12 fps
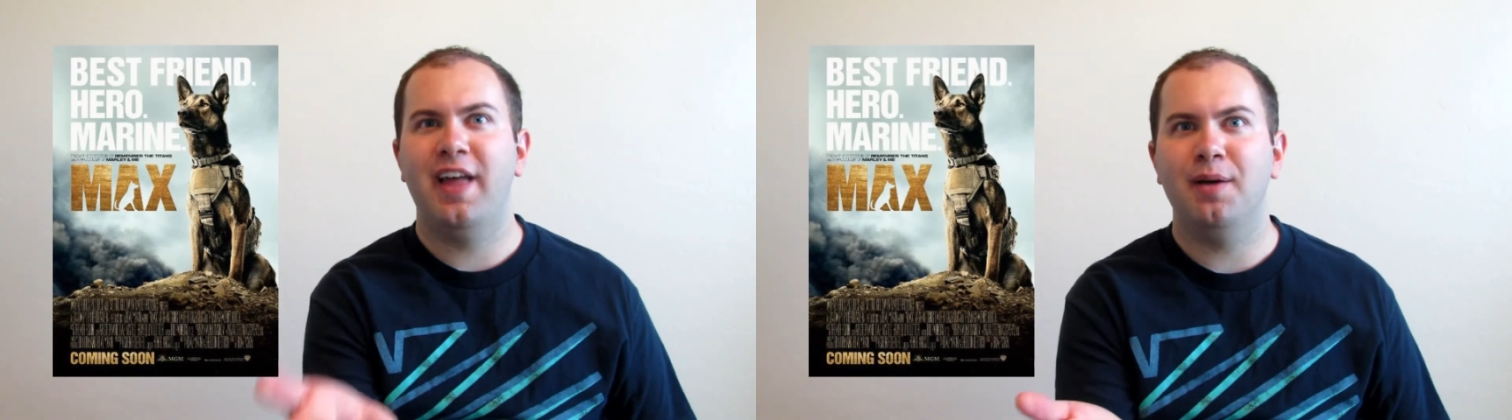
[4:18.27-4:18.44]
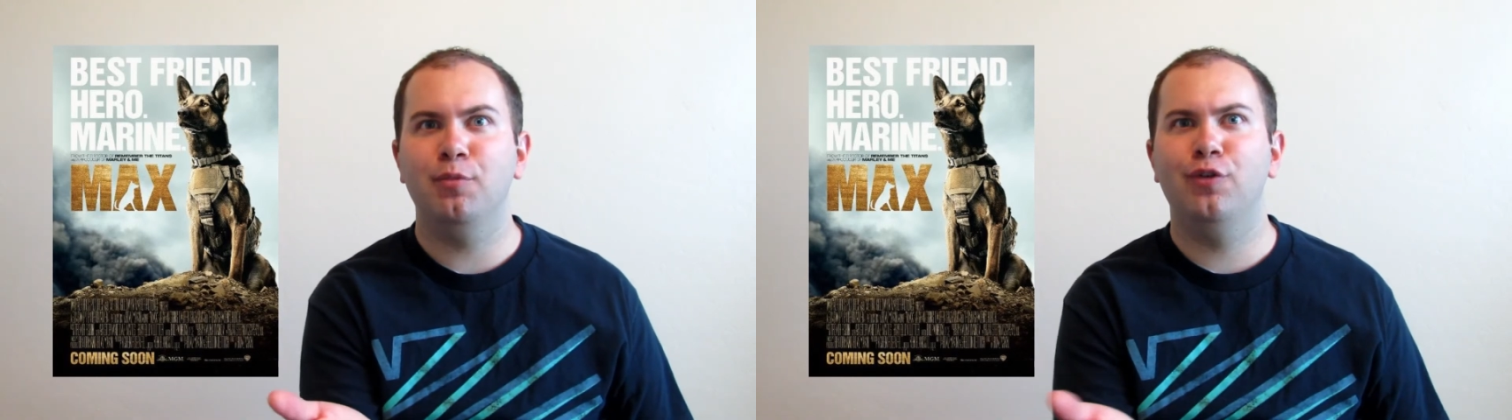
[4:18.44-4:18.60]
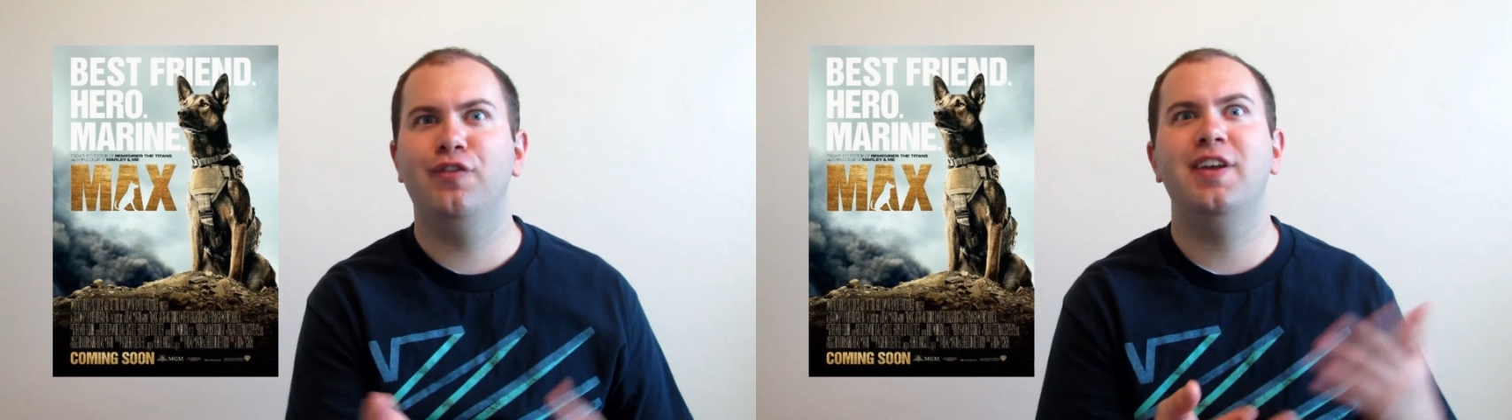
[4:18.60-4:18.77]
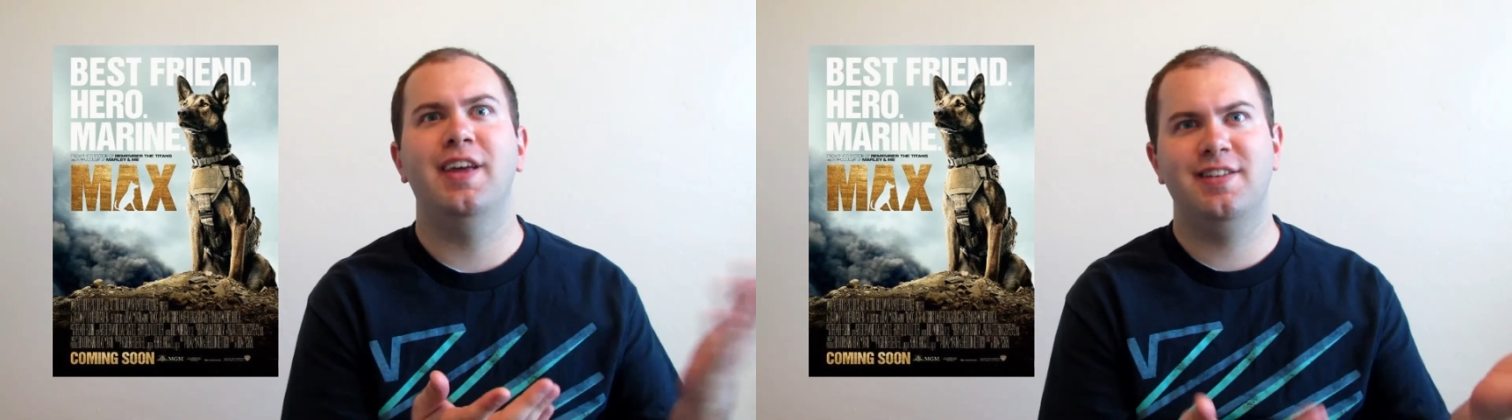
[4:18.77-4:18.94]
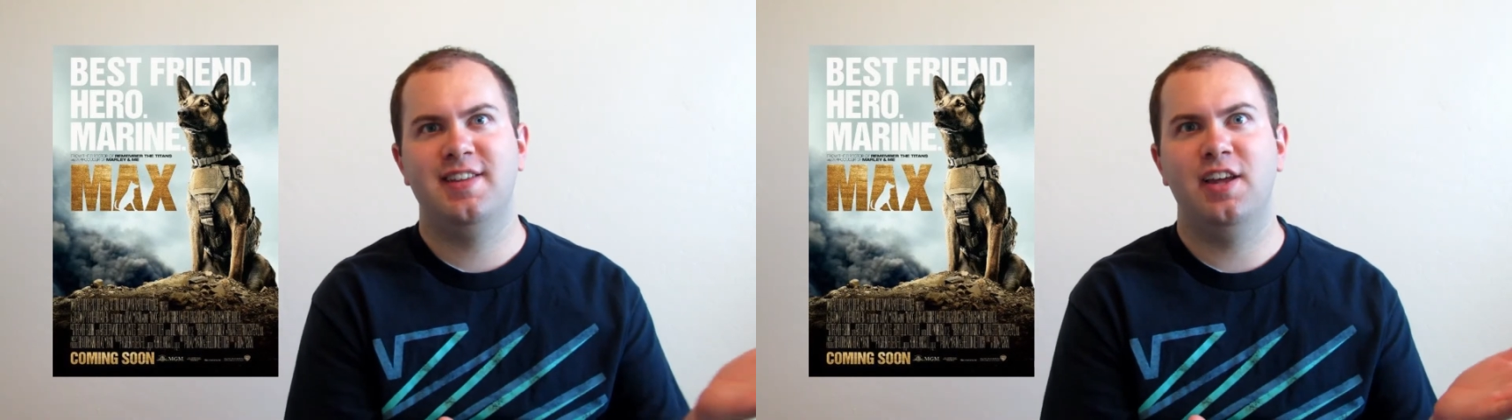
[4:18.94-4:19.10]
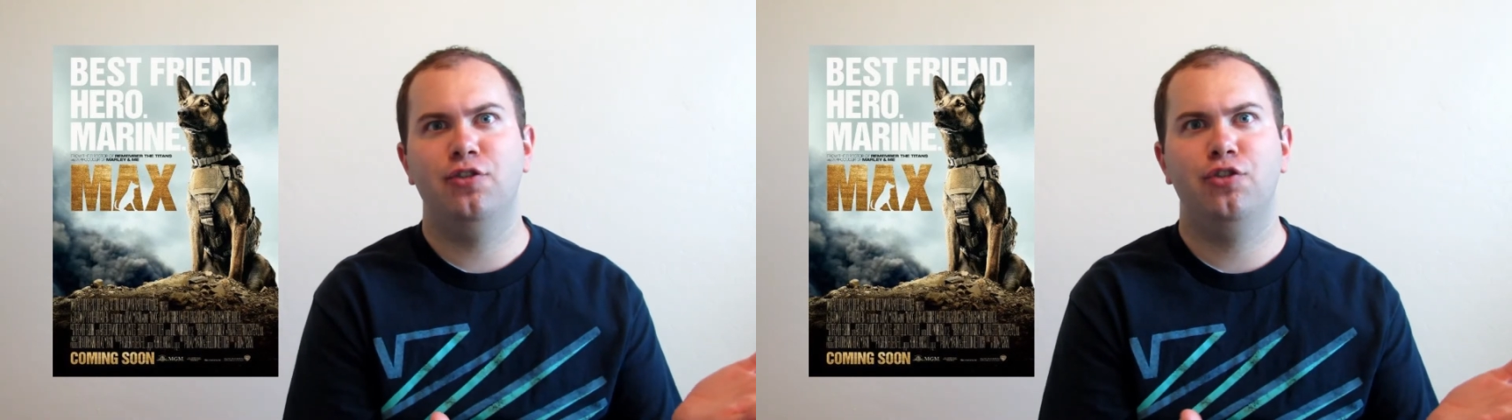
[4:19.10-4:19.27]
that movie
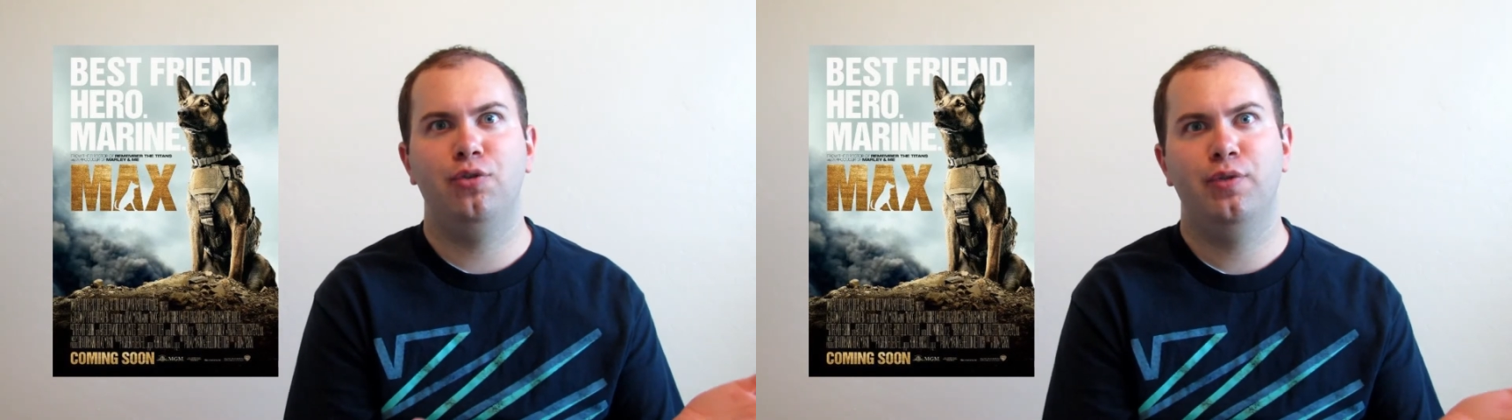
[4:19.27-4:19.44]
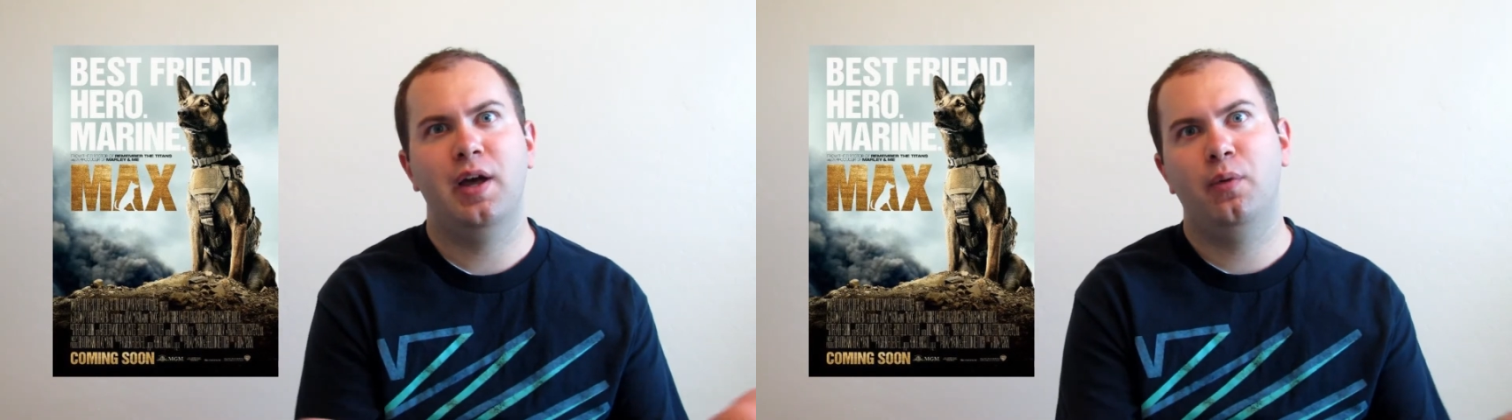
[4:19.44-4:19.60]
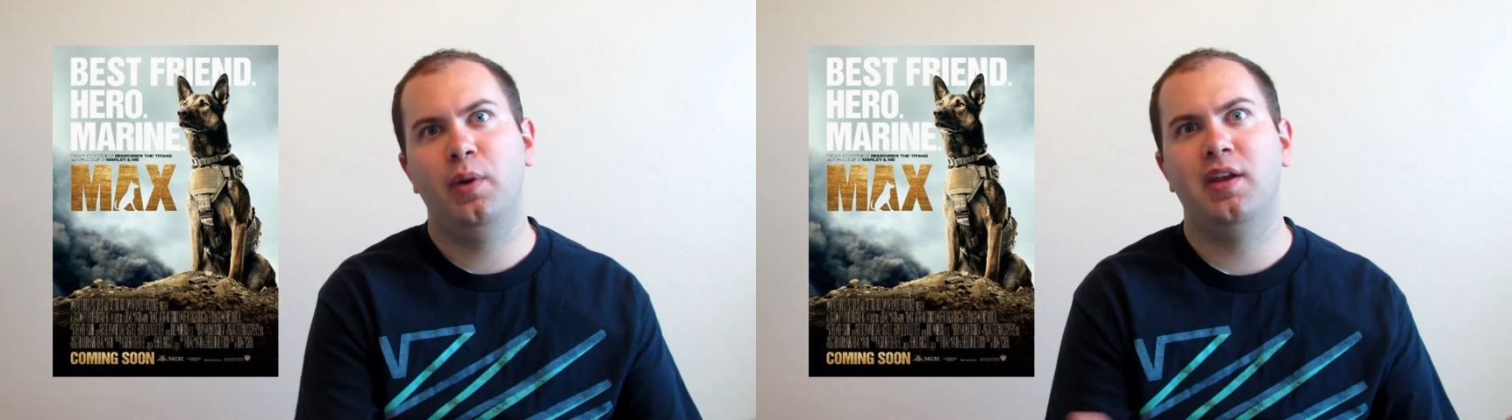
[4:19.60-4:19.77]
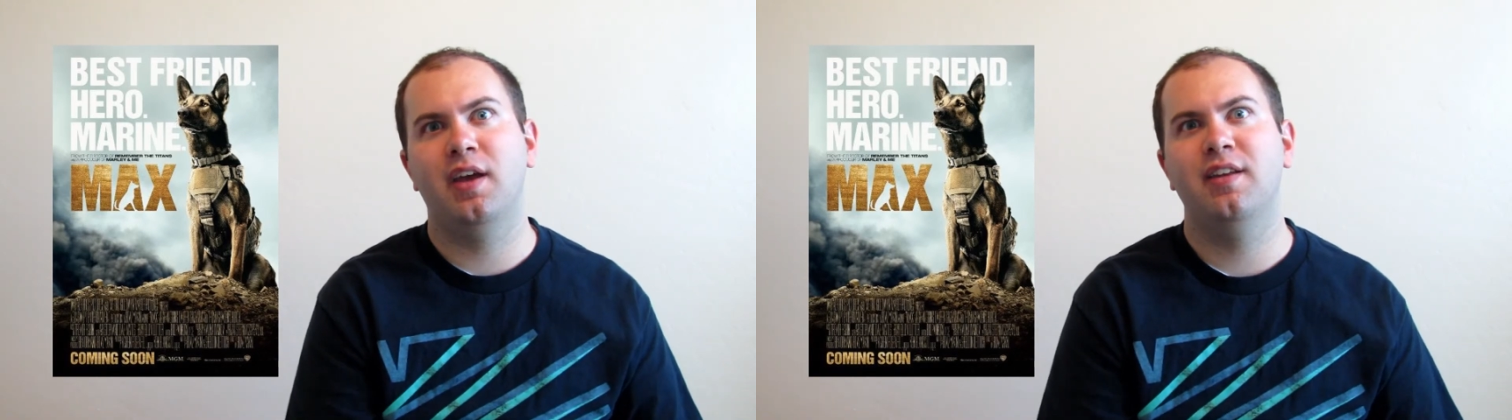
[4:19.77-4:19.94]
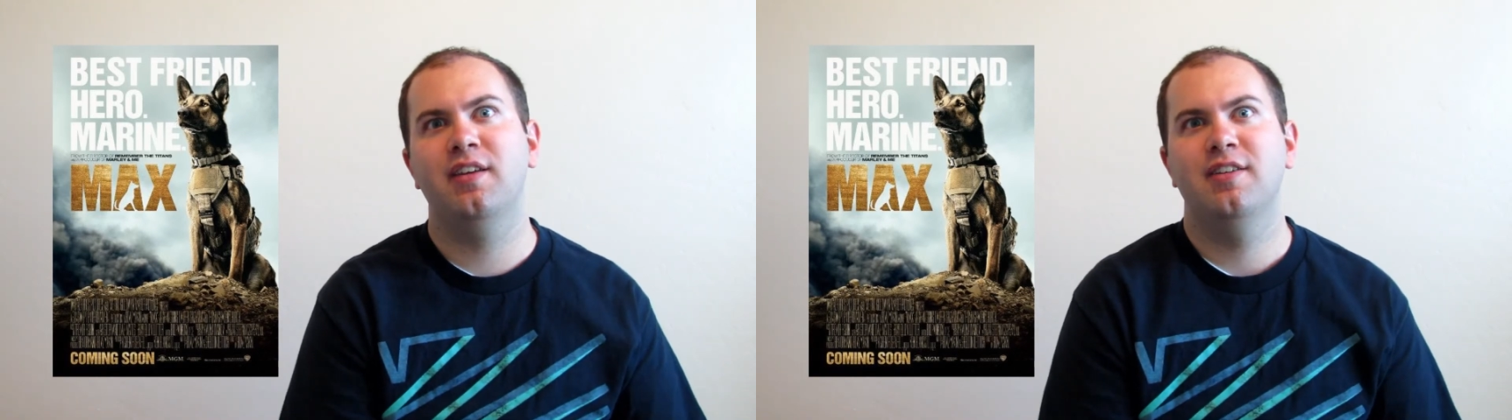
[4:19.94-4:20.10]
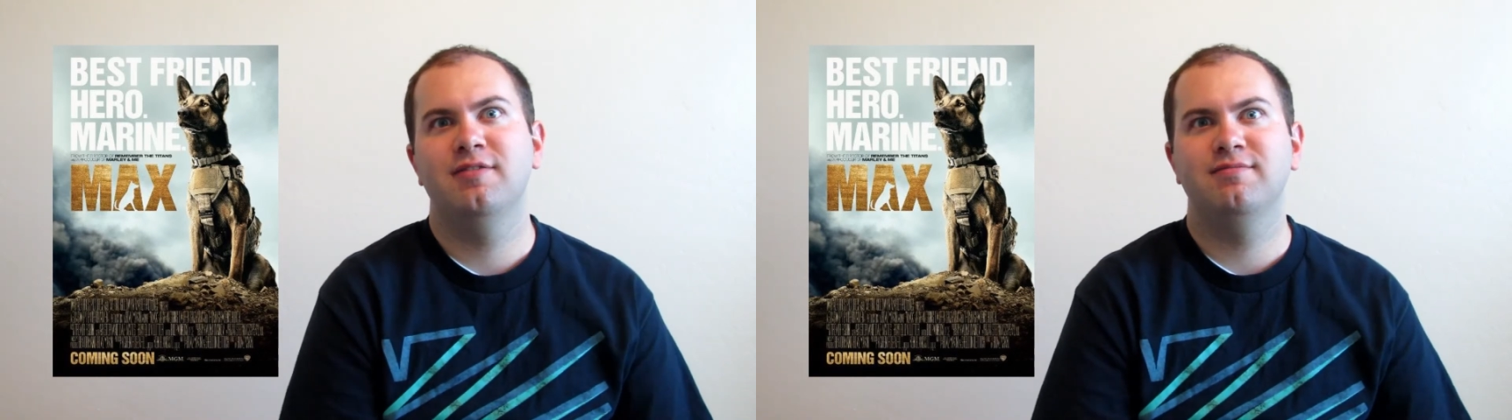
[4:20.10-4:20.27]
and Ted 2 that weekend